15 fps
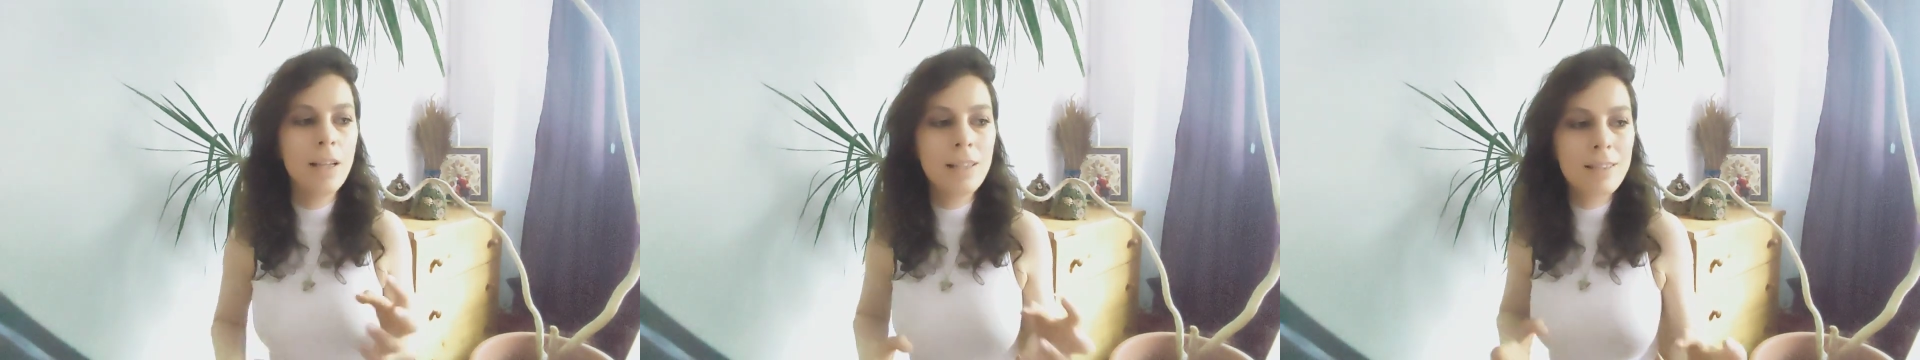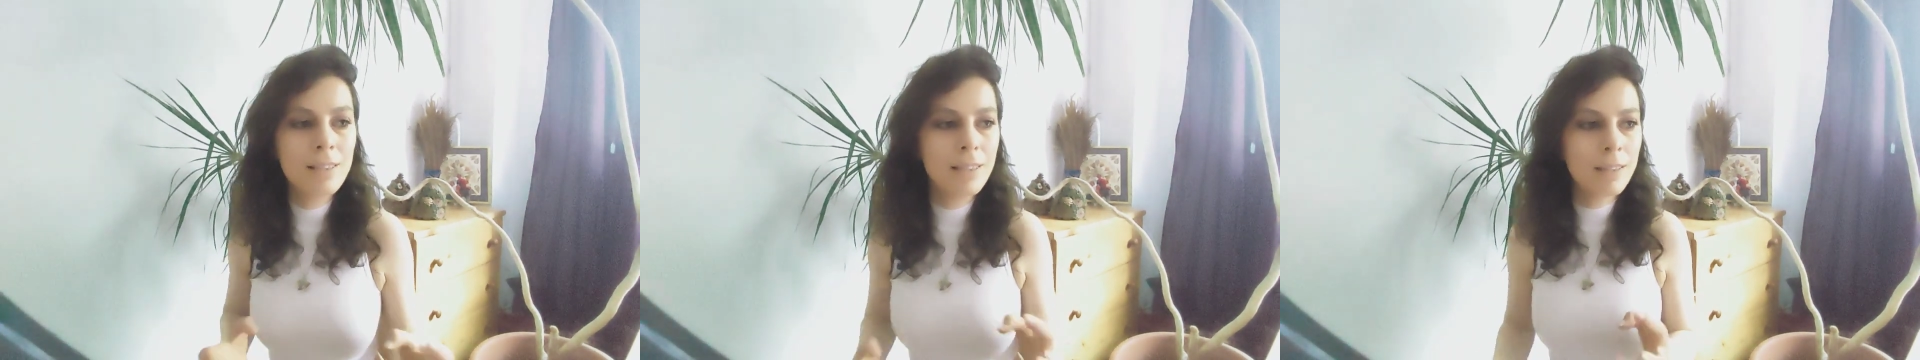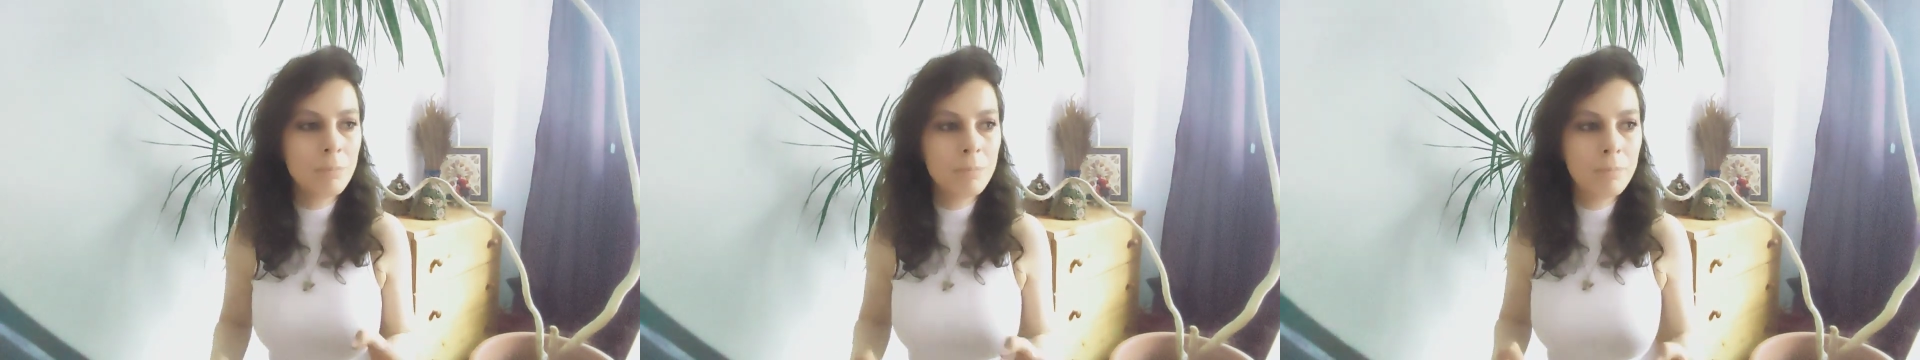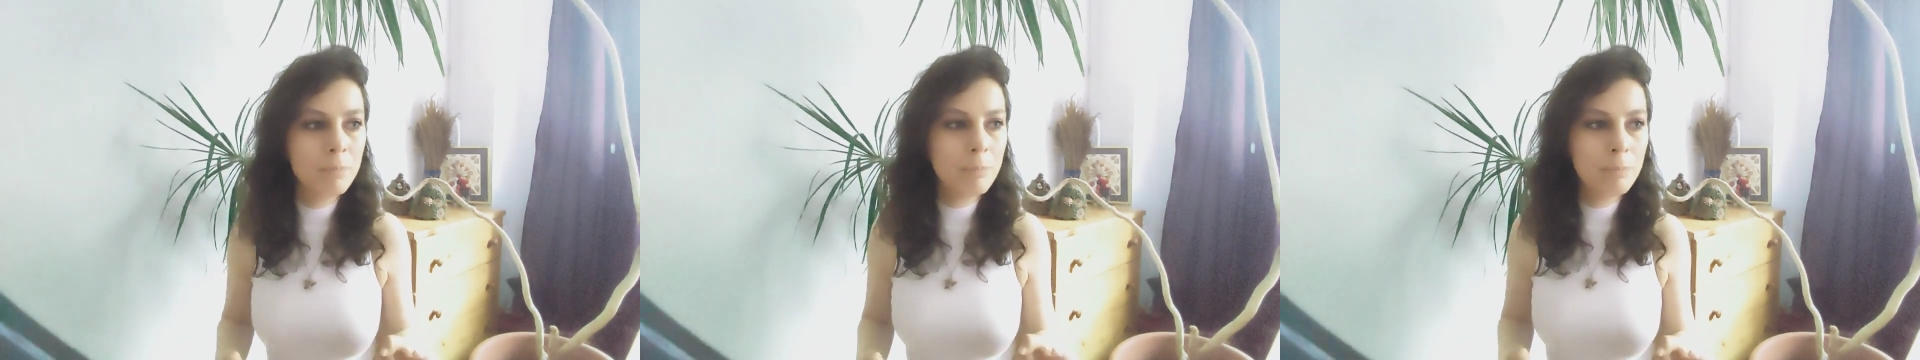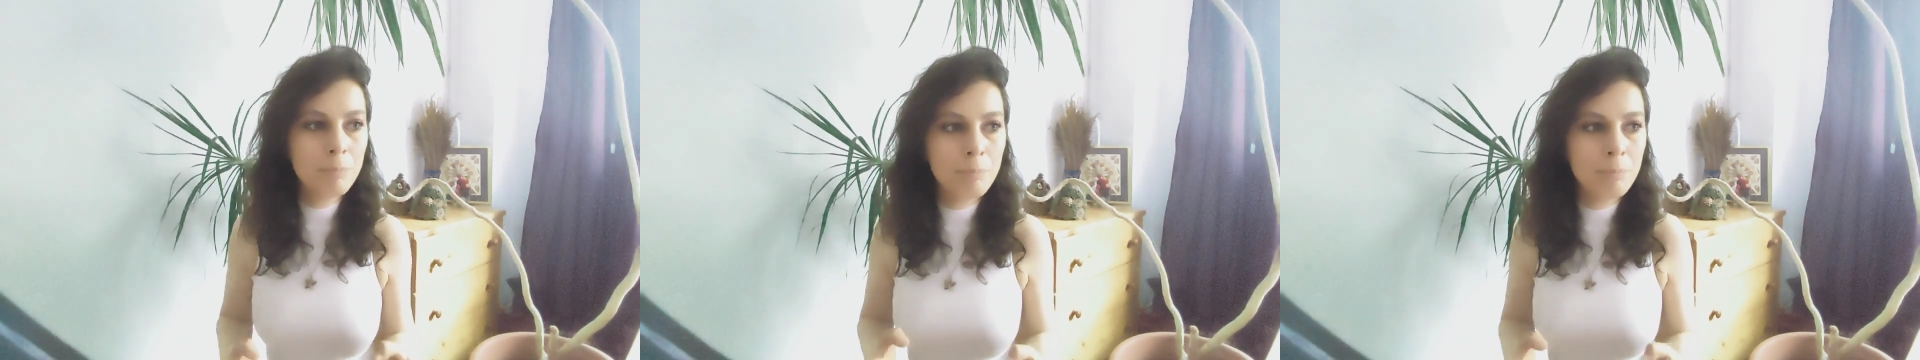is going to
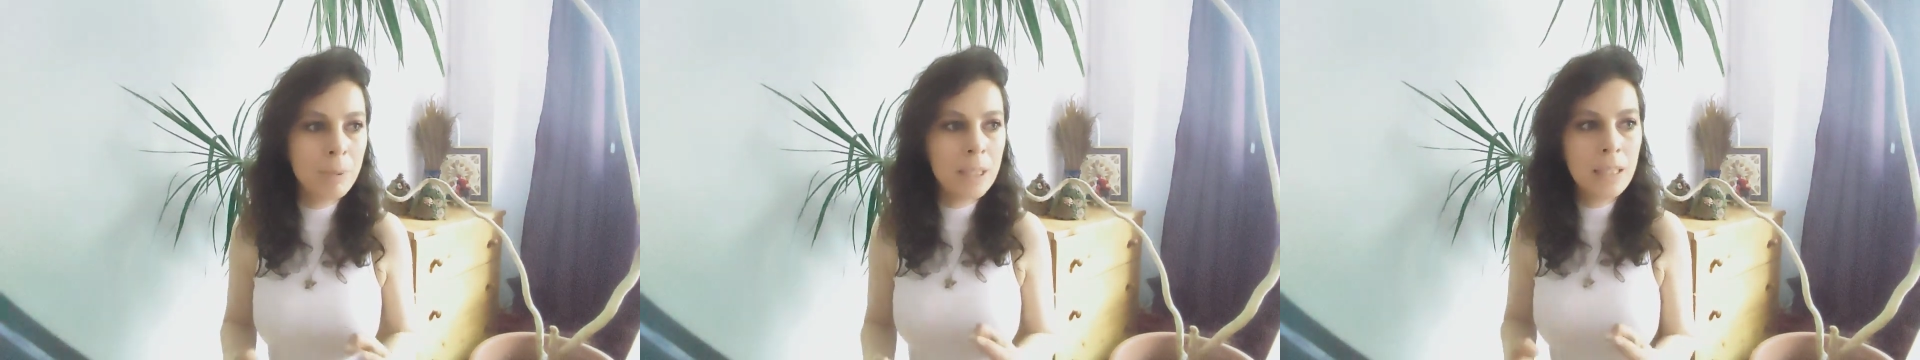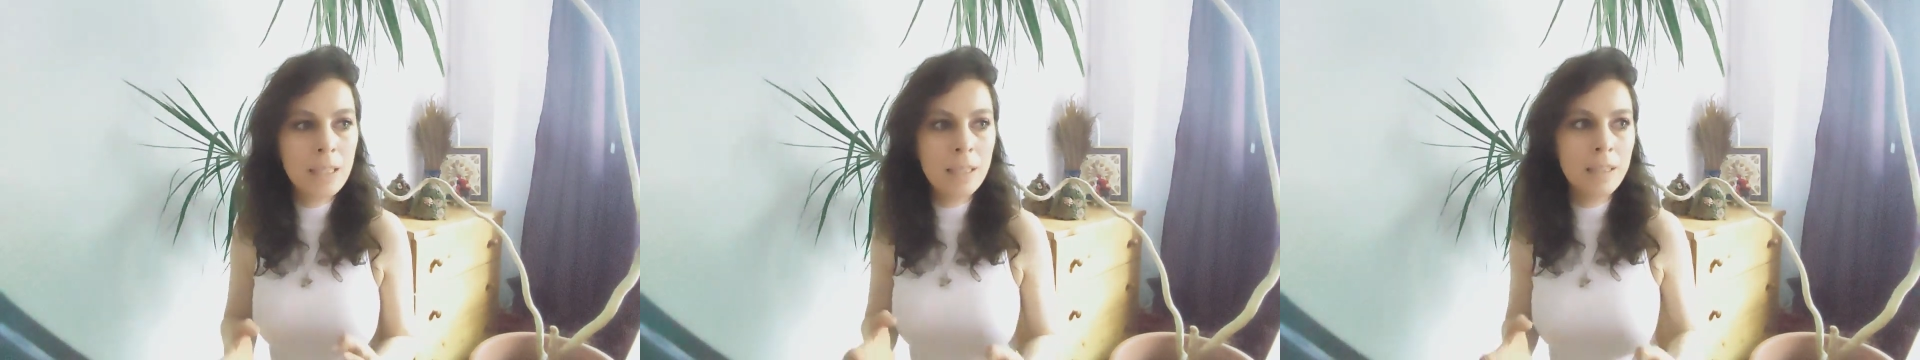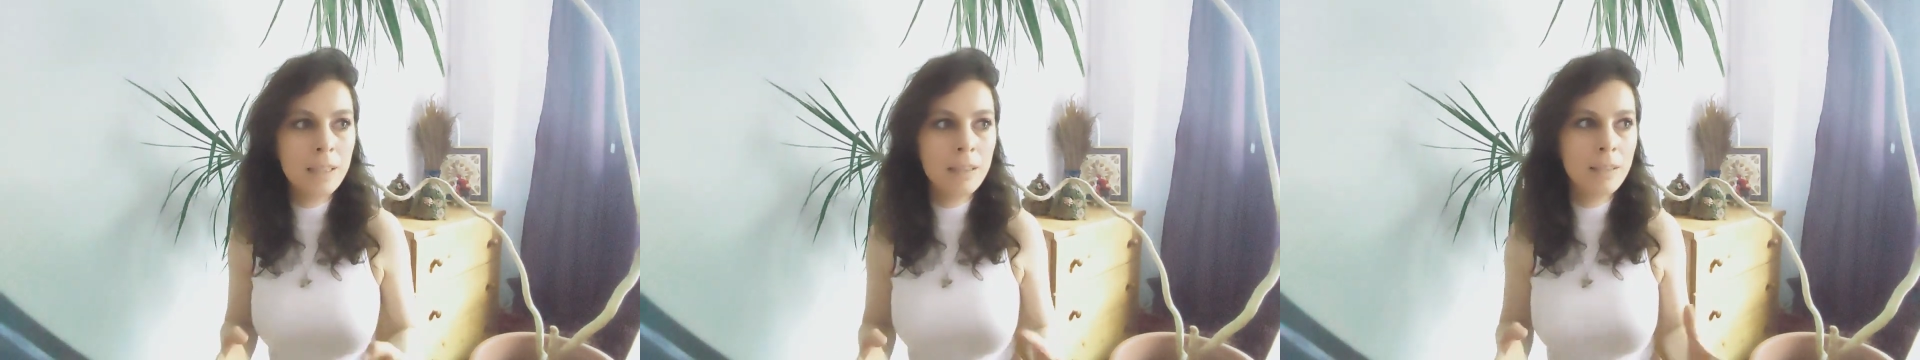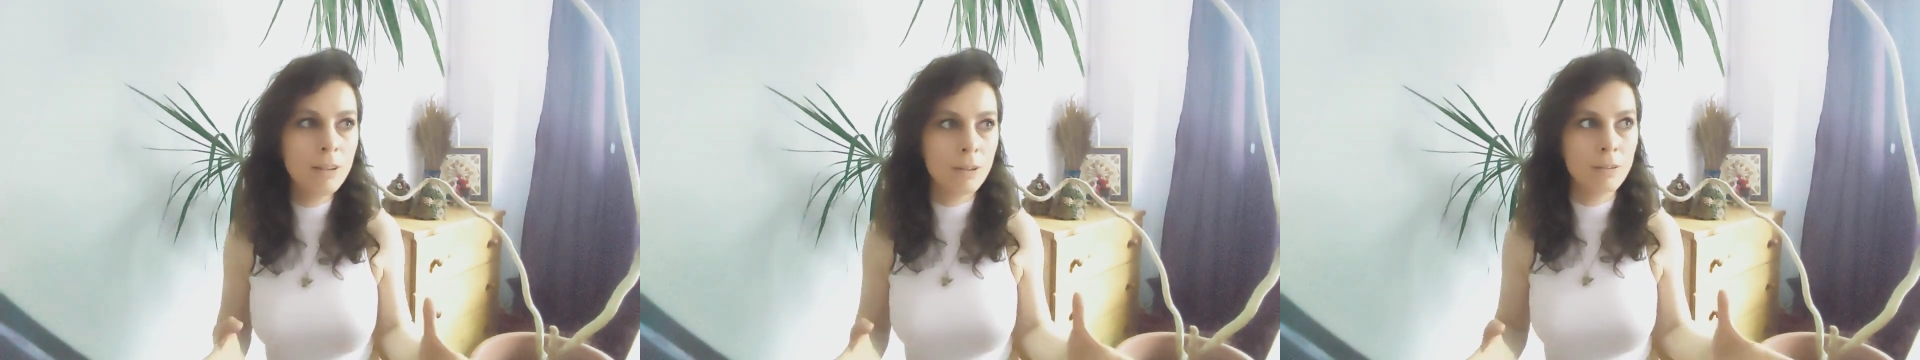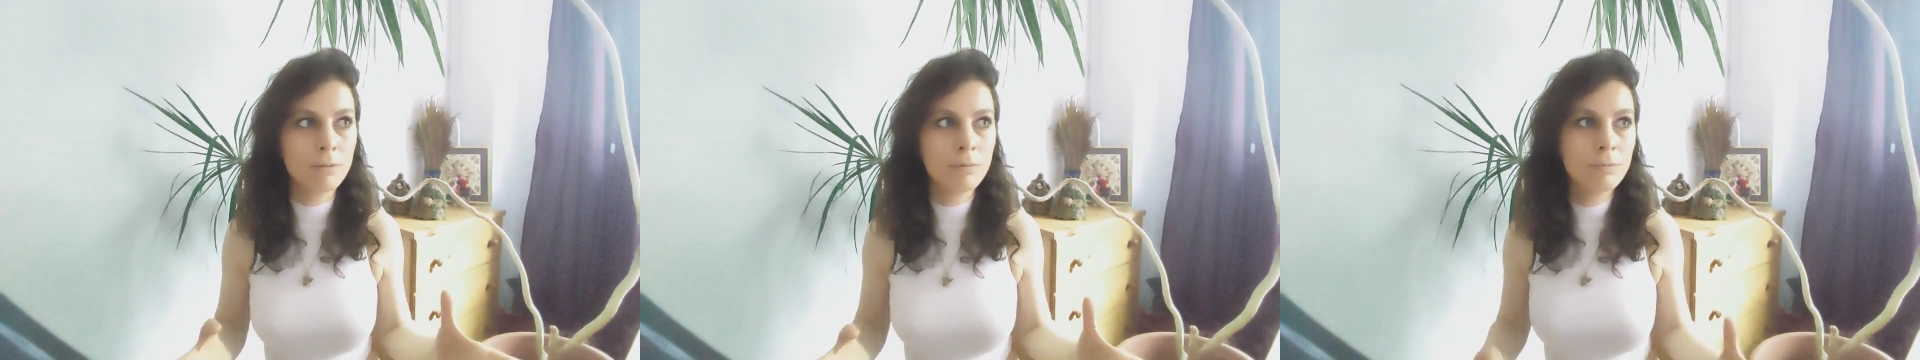be,
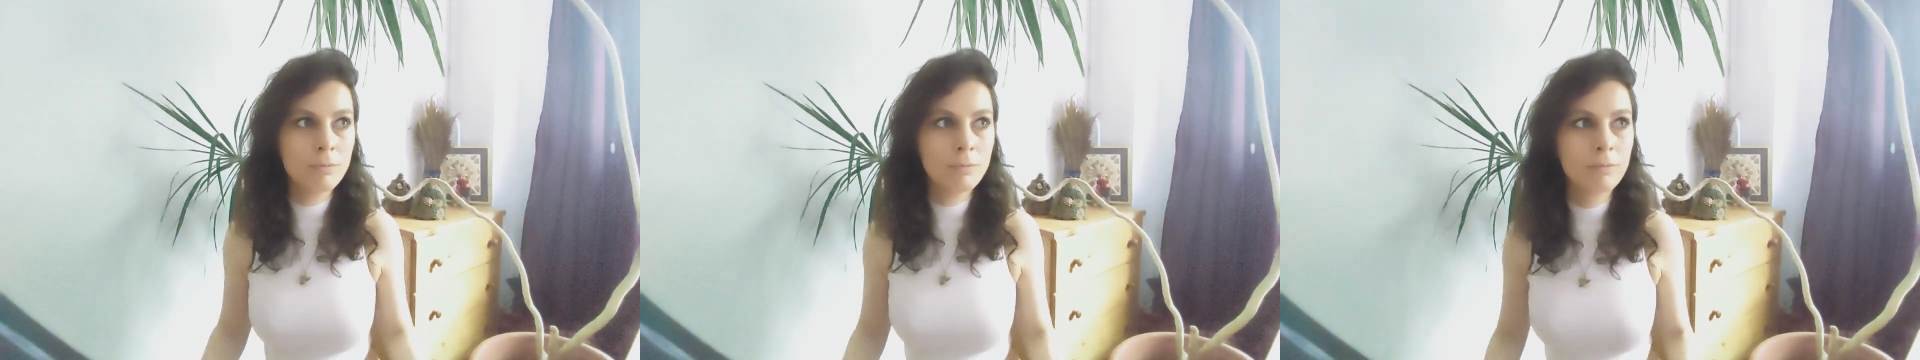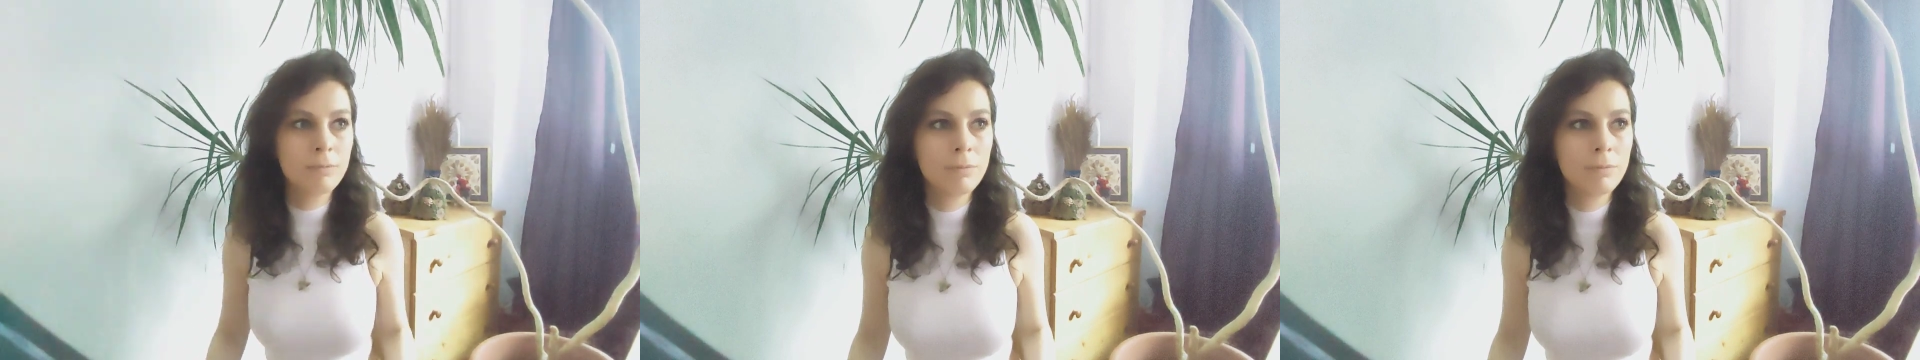you know,